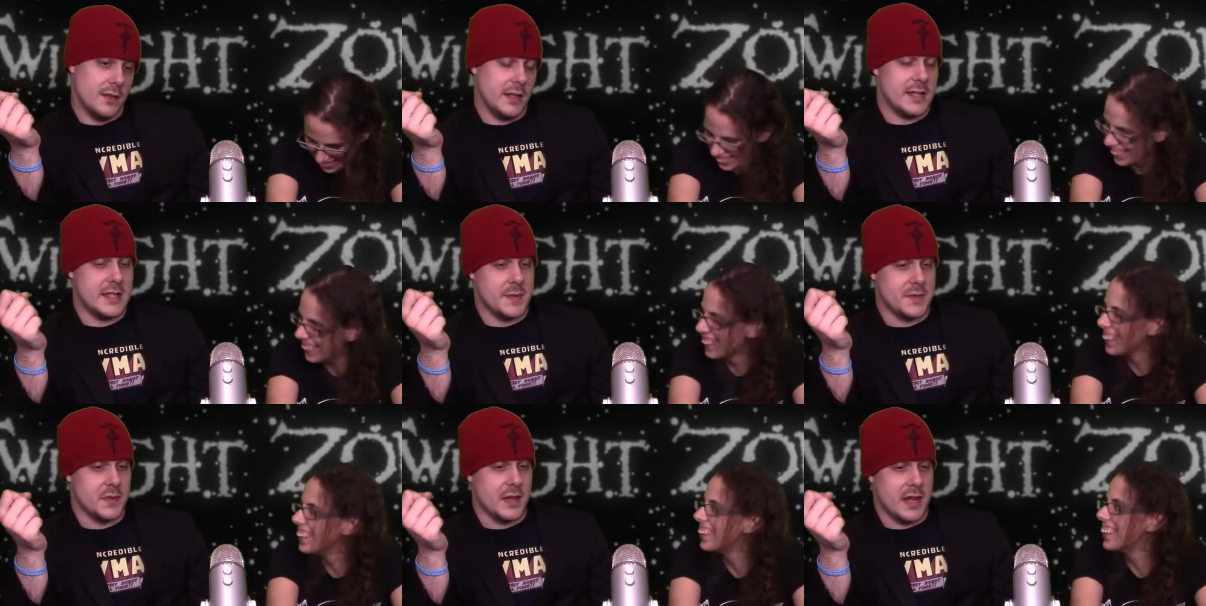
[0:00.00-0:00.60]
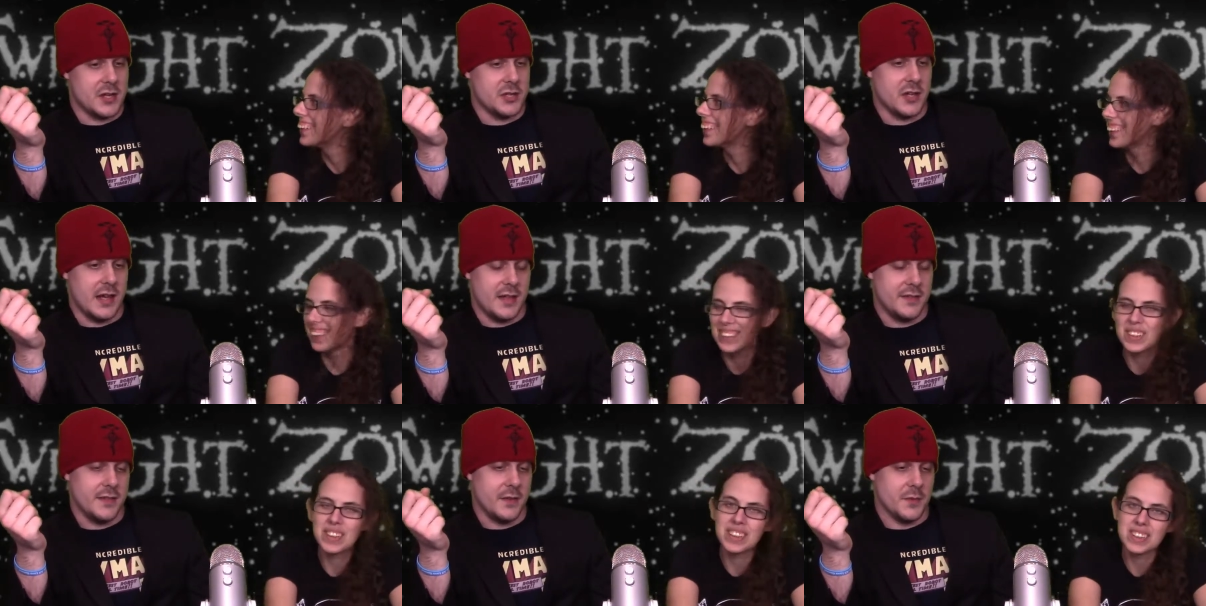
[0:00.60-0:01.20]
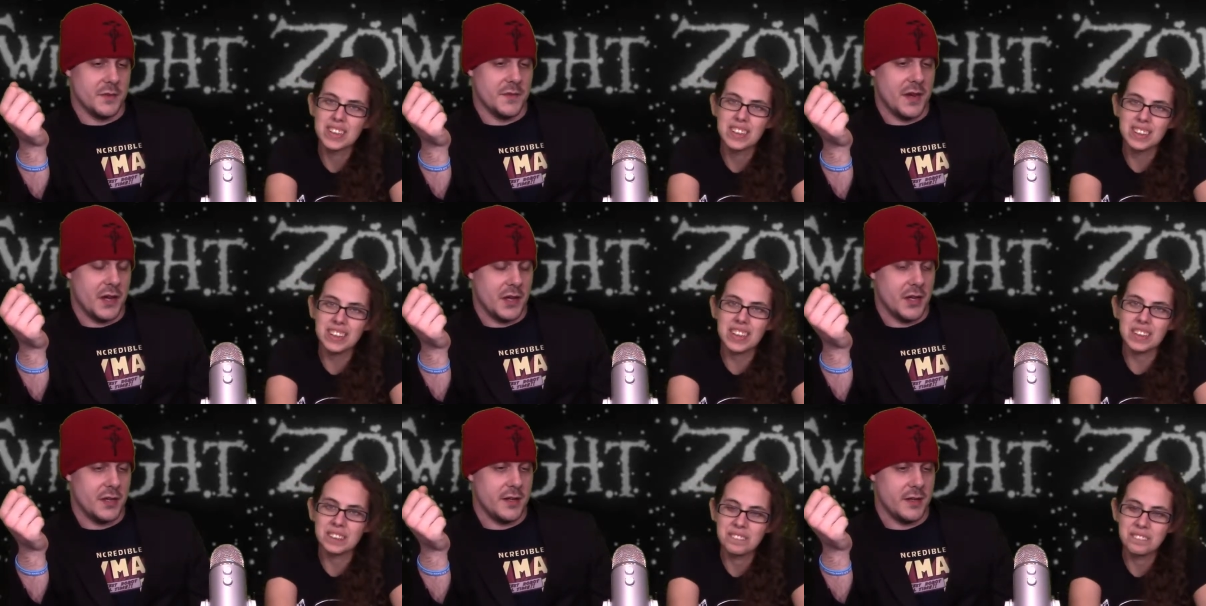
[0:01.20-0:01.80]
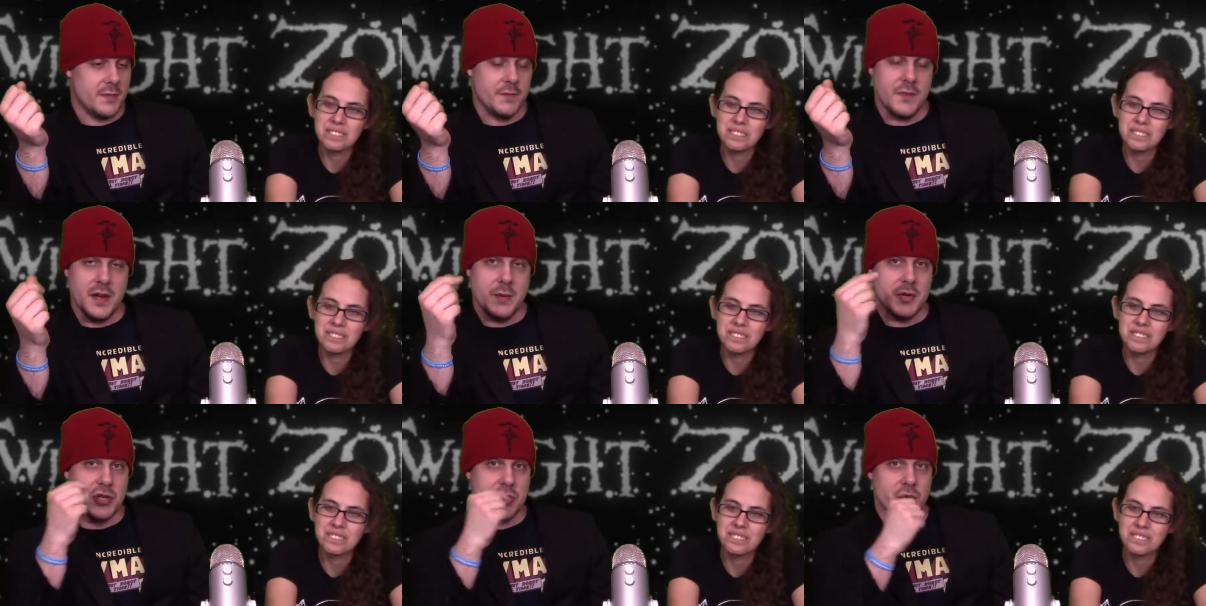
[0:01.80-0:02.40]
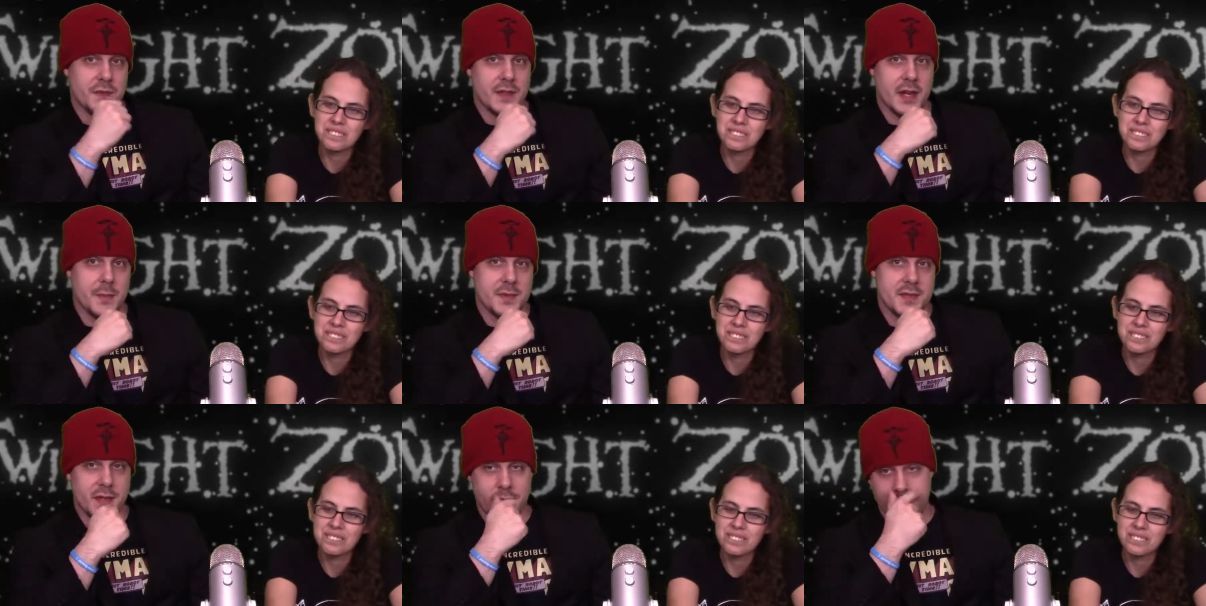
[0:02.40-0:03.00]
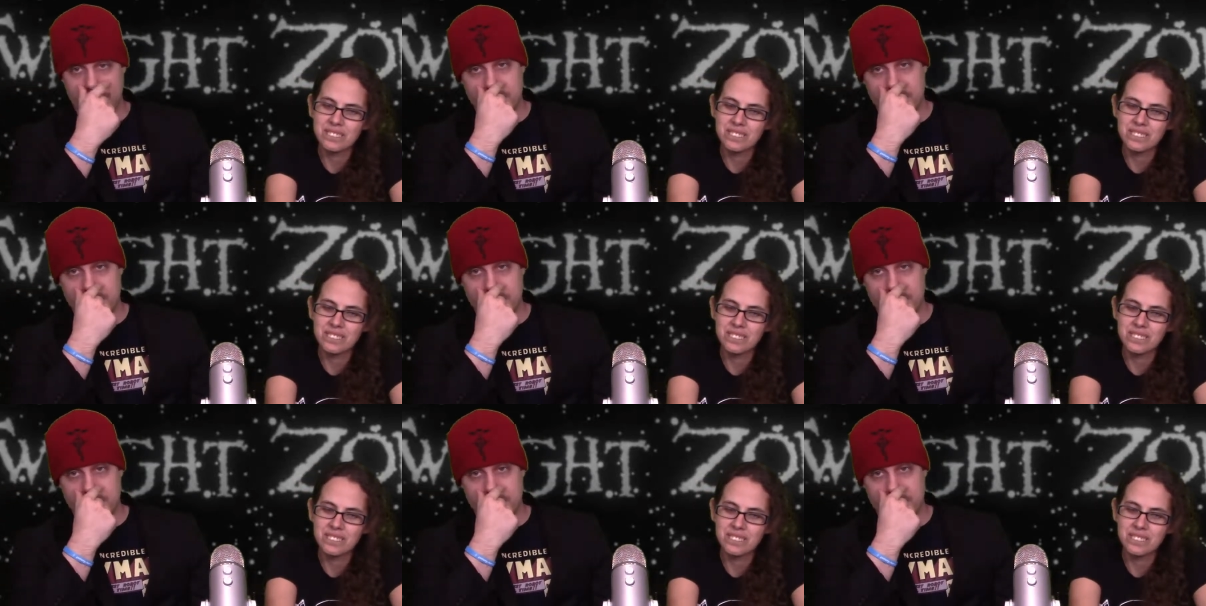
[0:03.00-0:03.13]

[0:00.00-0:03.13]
Speaker 1: Last episode actually I thought was very yeah. good. Very much enjoyed that episode.